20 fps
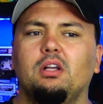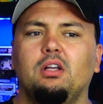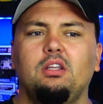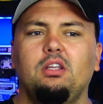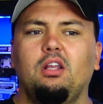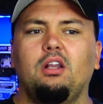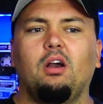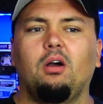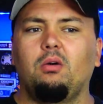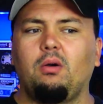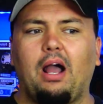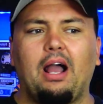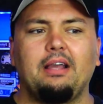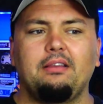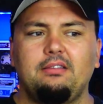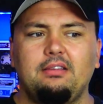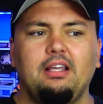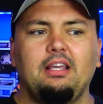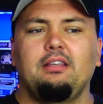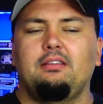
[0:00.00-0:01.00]
You know, I
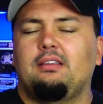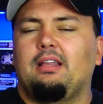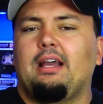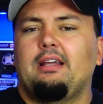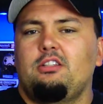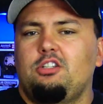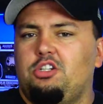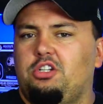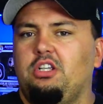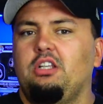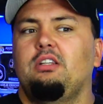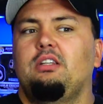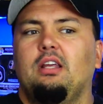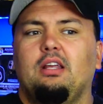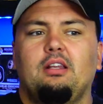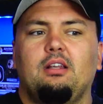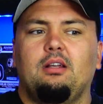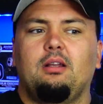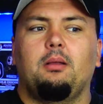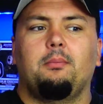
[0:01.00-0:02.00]
think that she
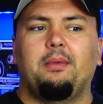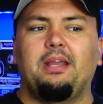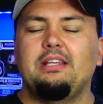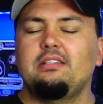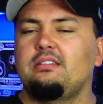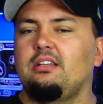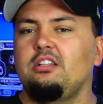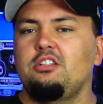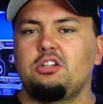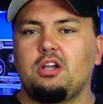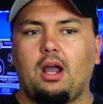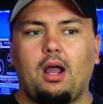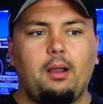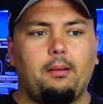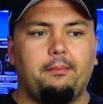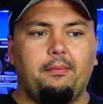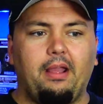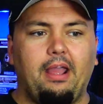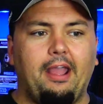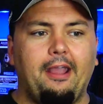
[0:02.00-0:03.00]
did an amazing
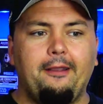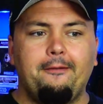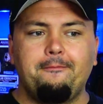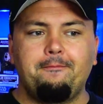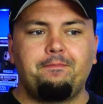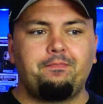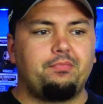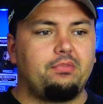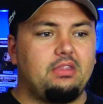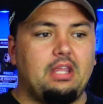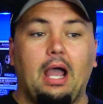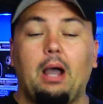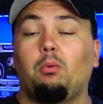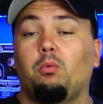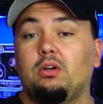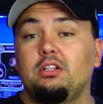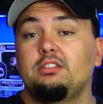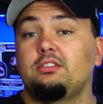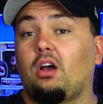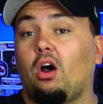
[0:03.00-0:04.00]
job, and that
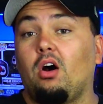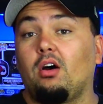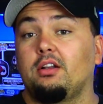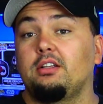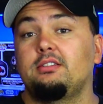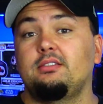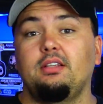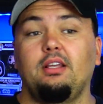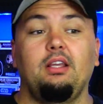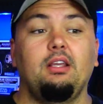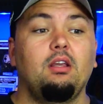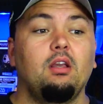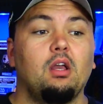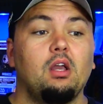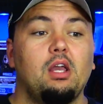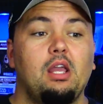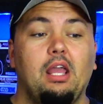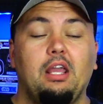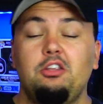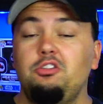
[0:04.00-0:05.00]
was honestly
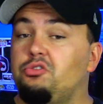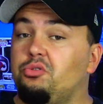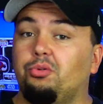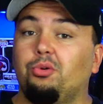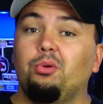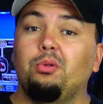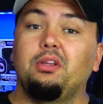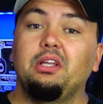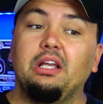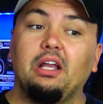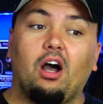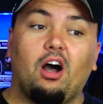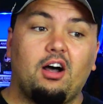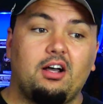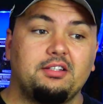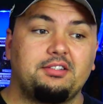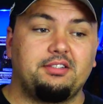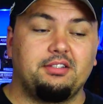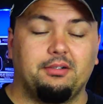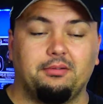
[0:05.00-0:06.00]
and truly
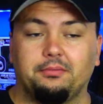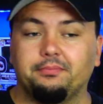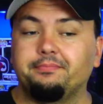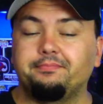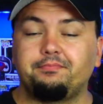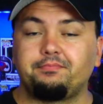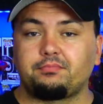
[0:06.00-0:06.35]
awesome.